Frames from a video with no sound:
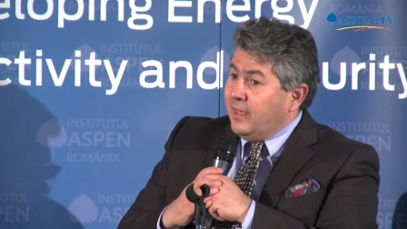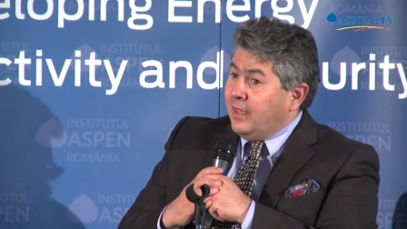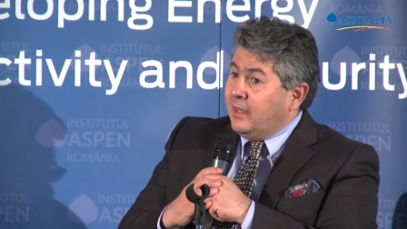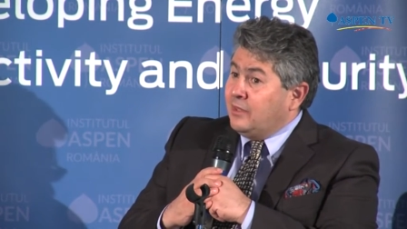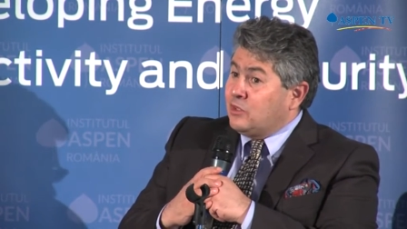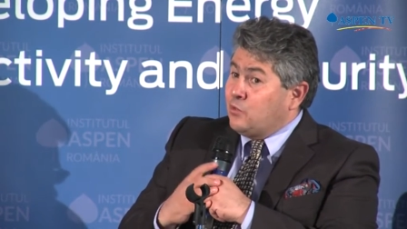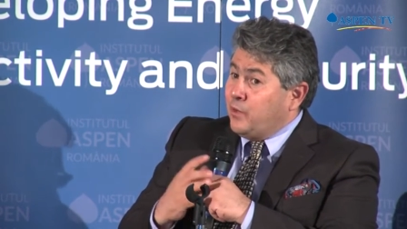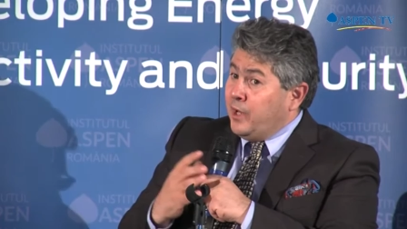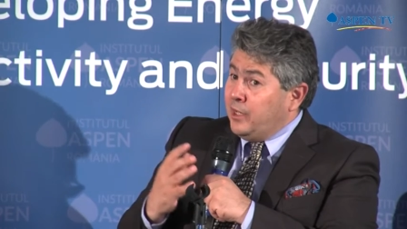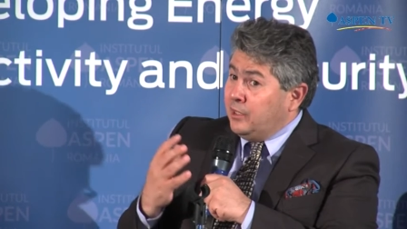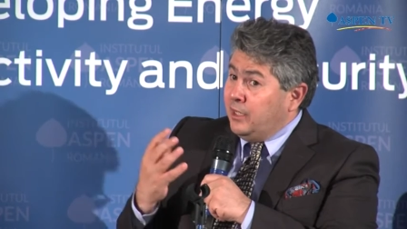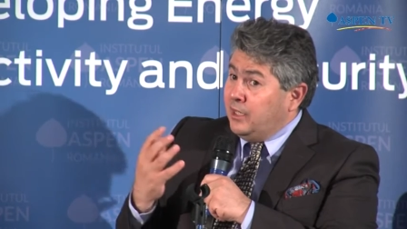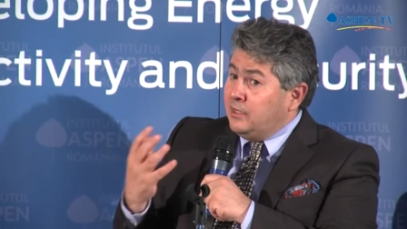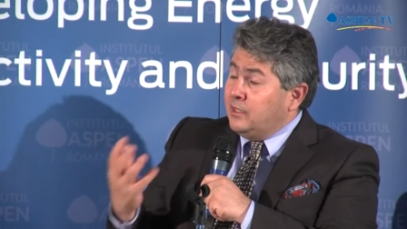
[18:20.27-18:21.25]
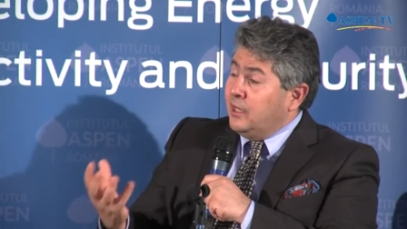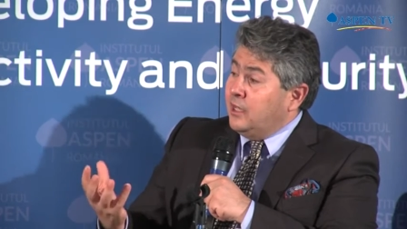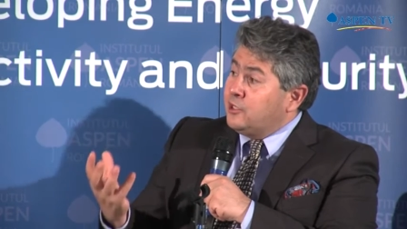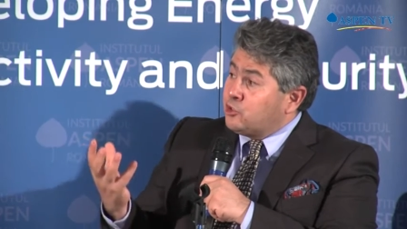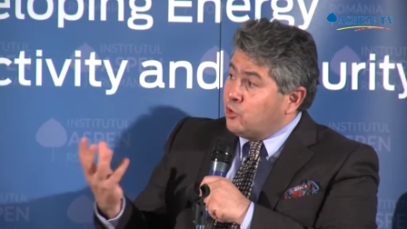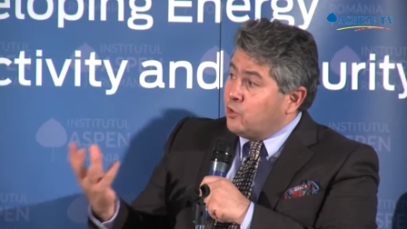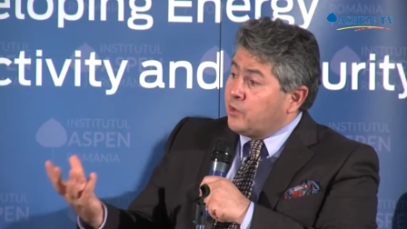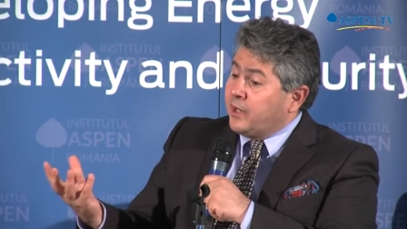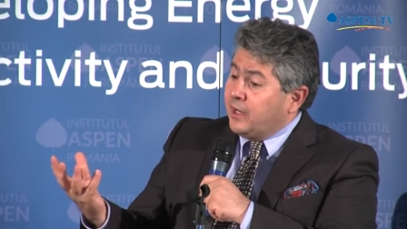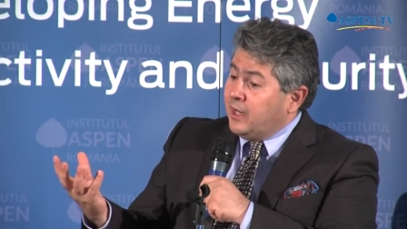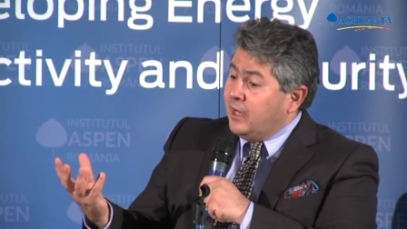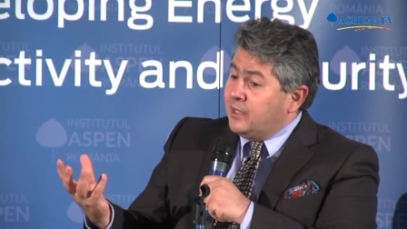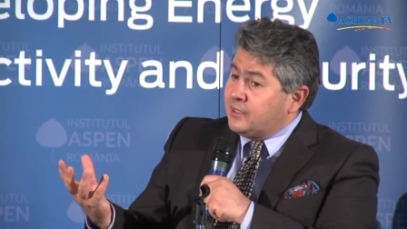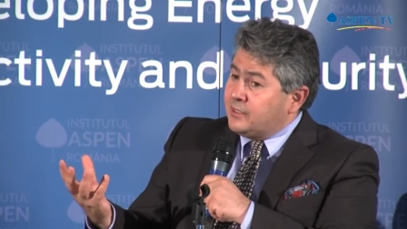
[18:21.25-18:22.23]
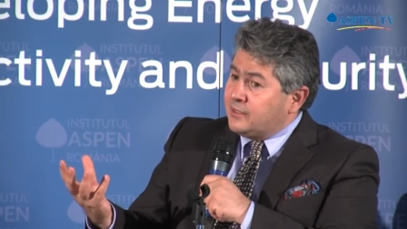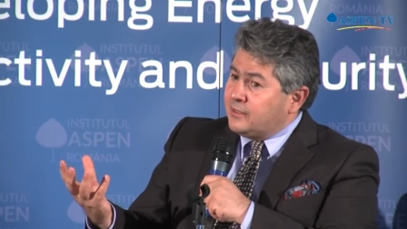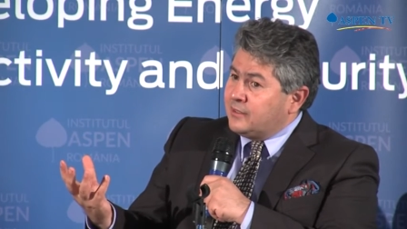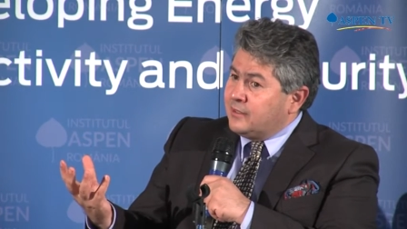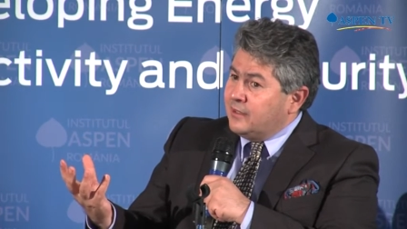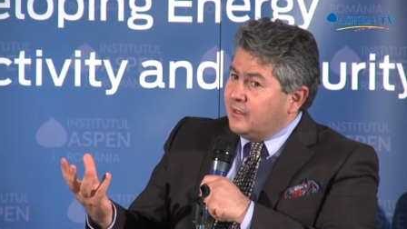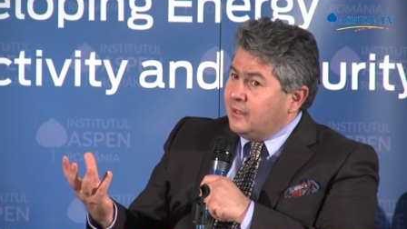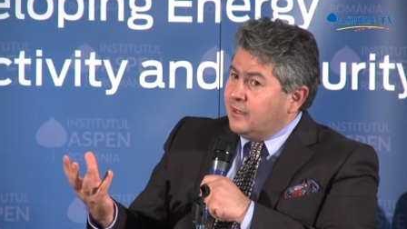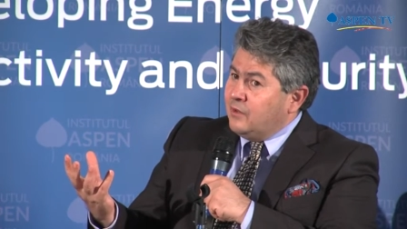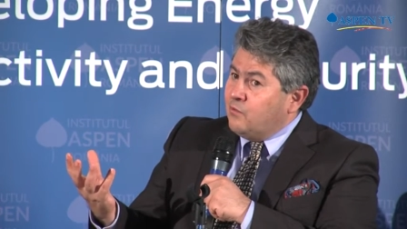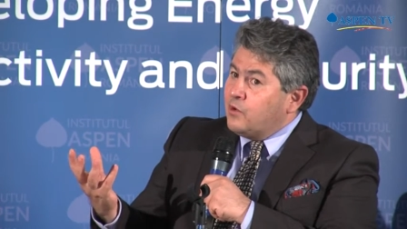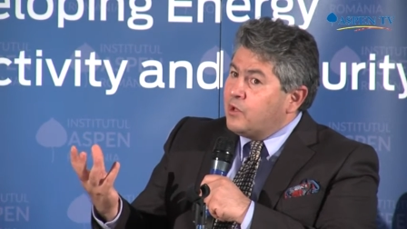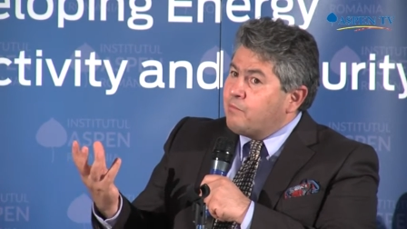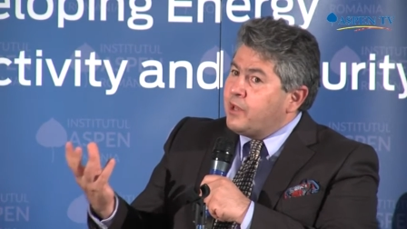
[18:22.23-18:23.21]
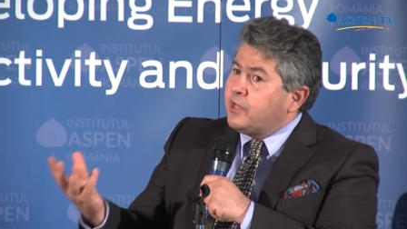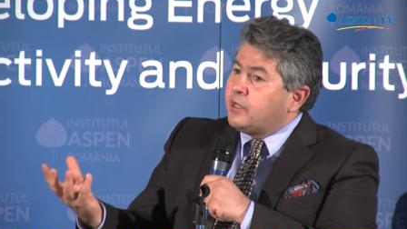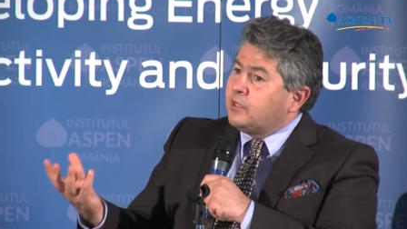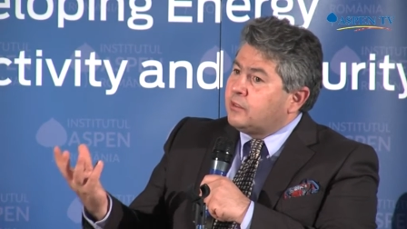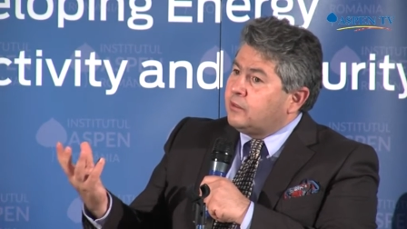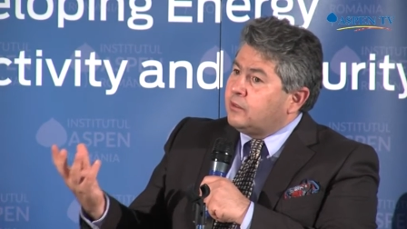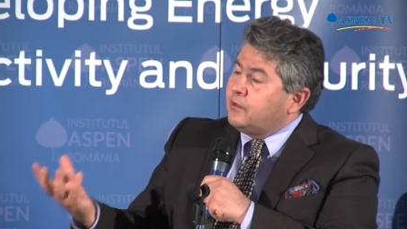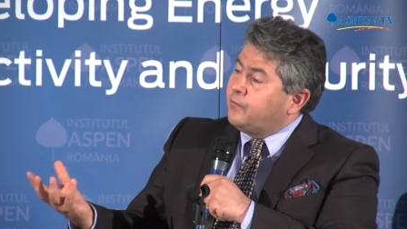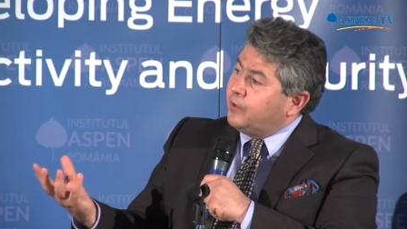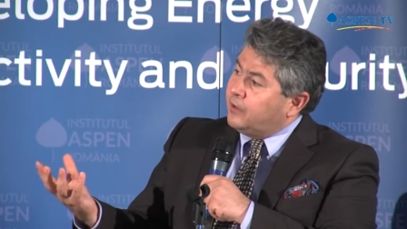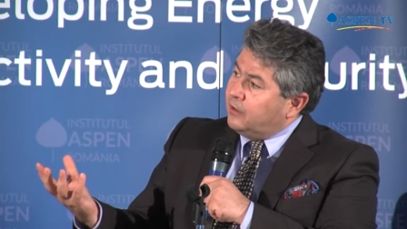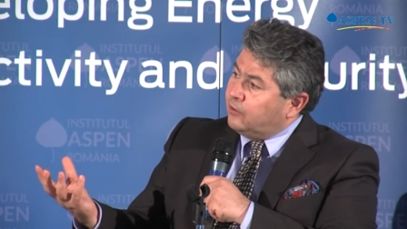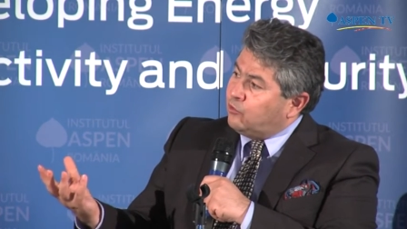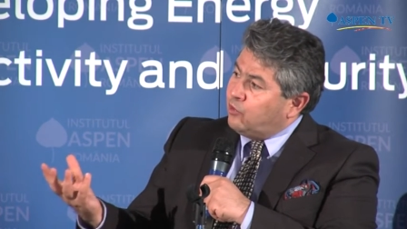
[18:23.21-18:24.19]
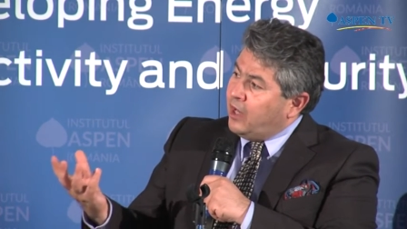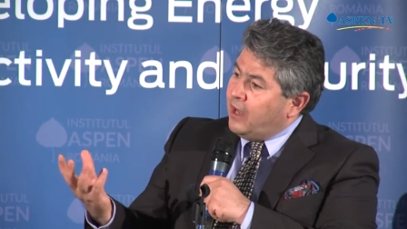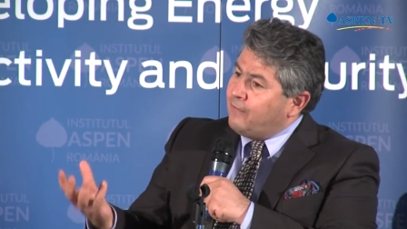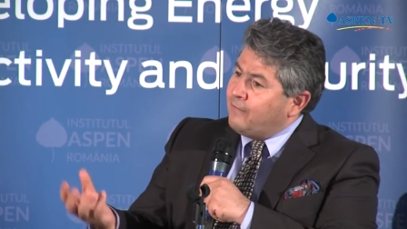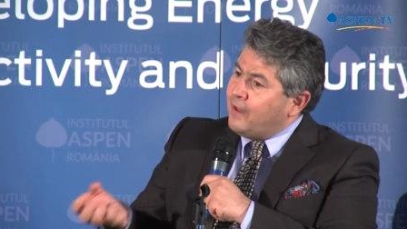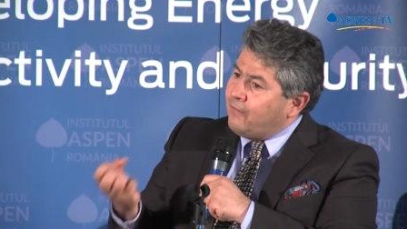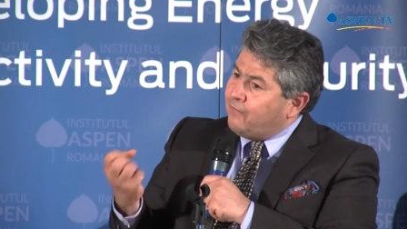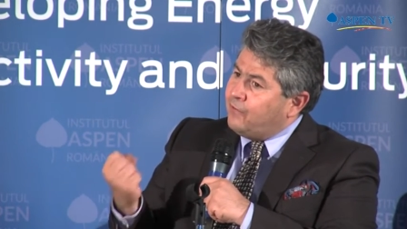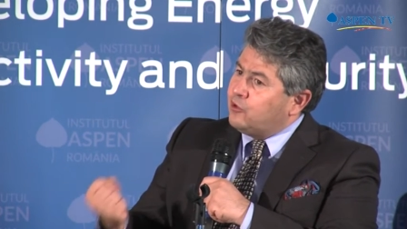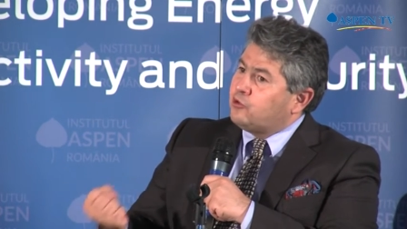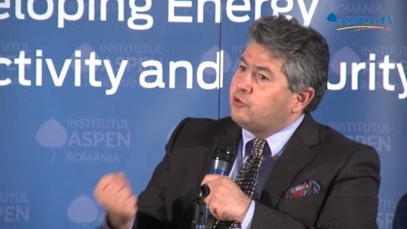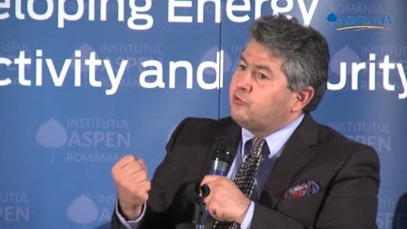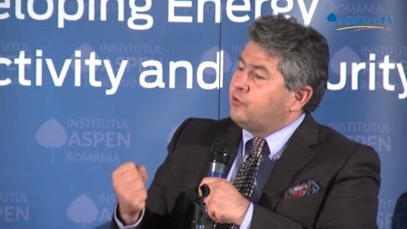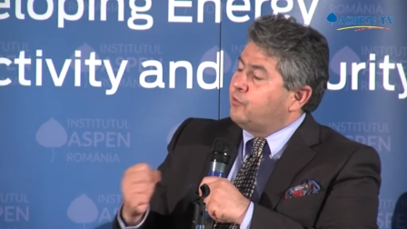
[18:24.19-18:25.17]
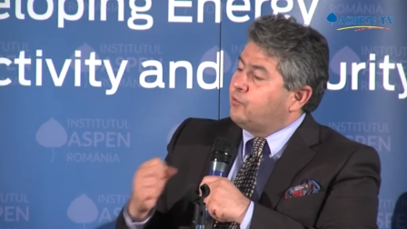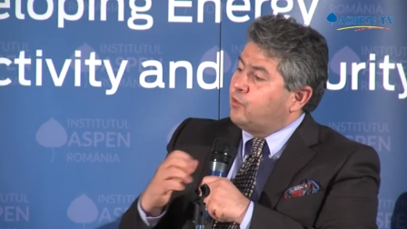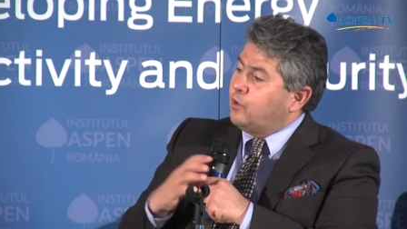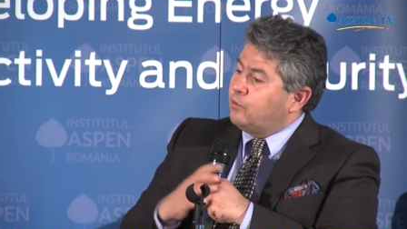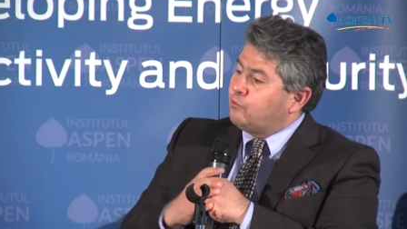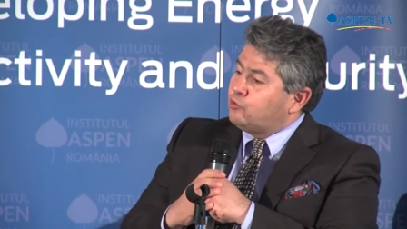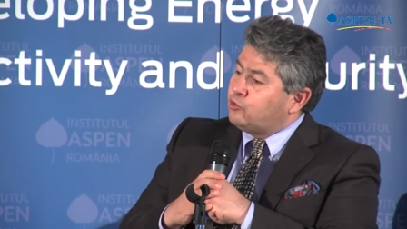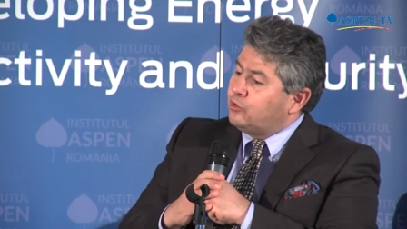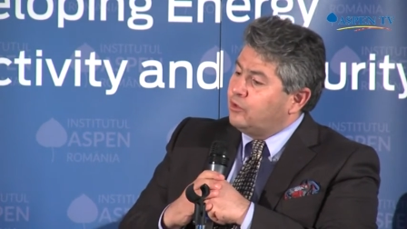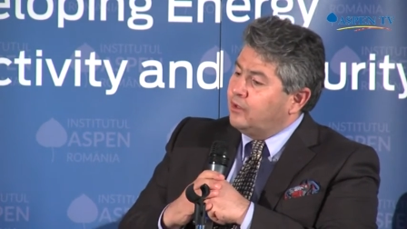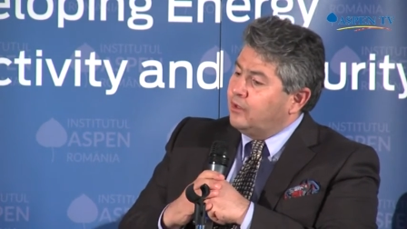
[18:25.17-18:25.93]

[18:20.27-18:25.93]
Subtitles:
And the way India is organized will make it difficult to have efficient reforms